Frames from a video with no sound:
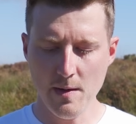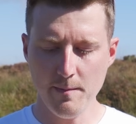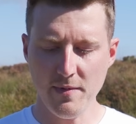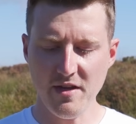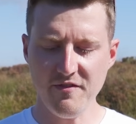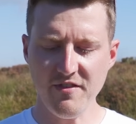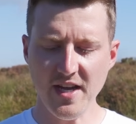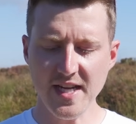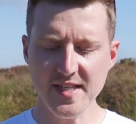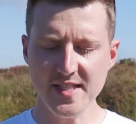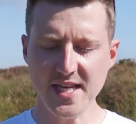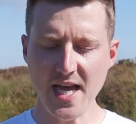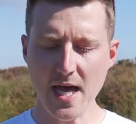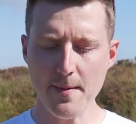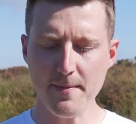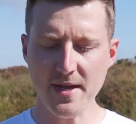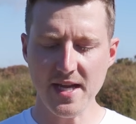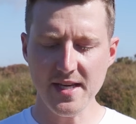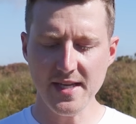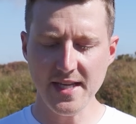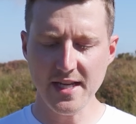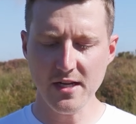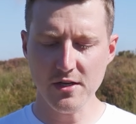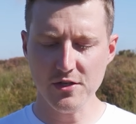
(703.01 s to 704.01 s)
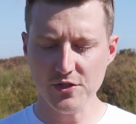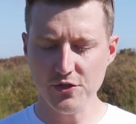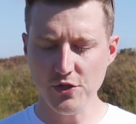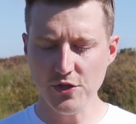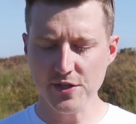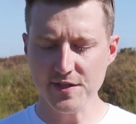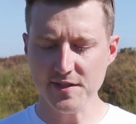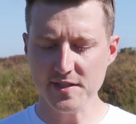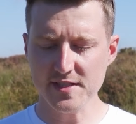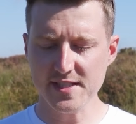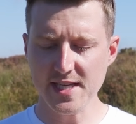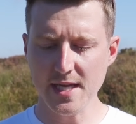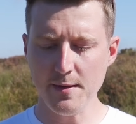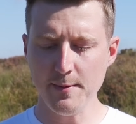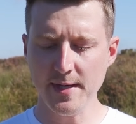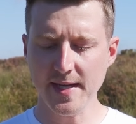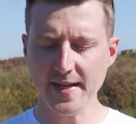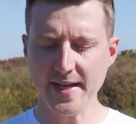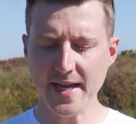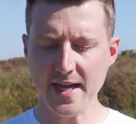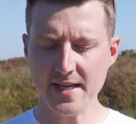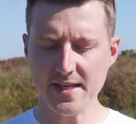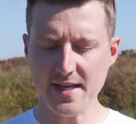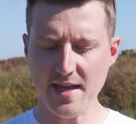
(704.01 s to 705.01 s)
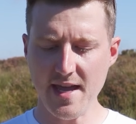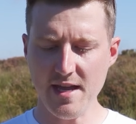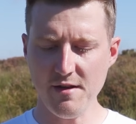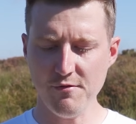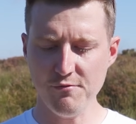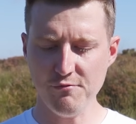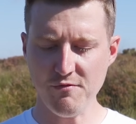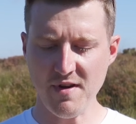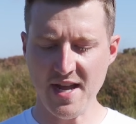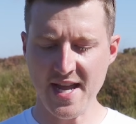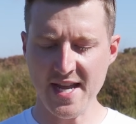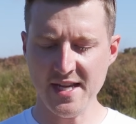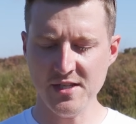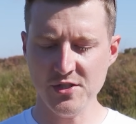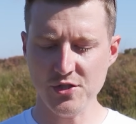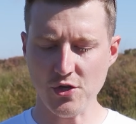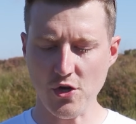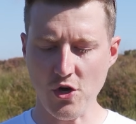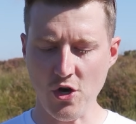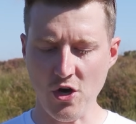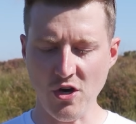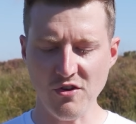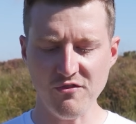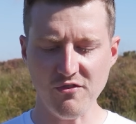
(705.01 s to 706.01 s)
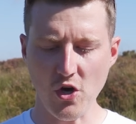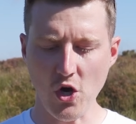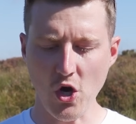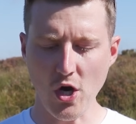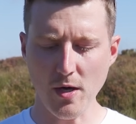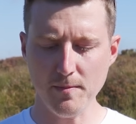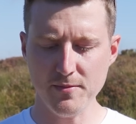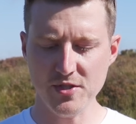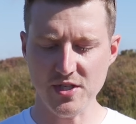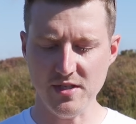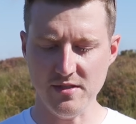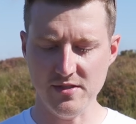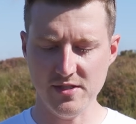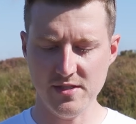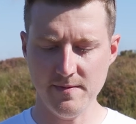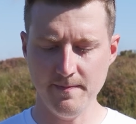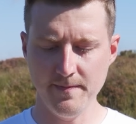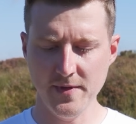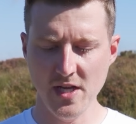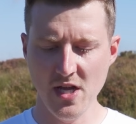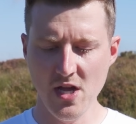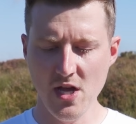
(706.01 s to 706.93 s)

But if I tap in here, you can see we get a range of options.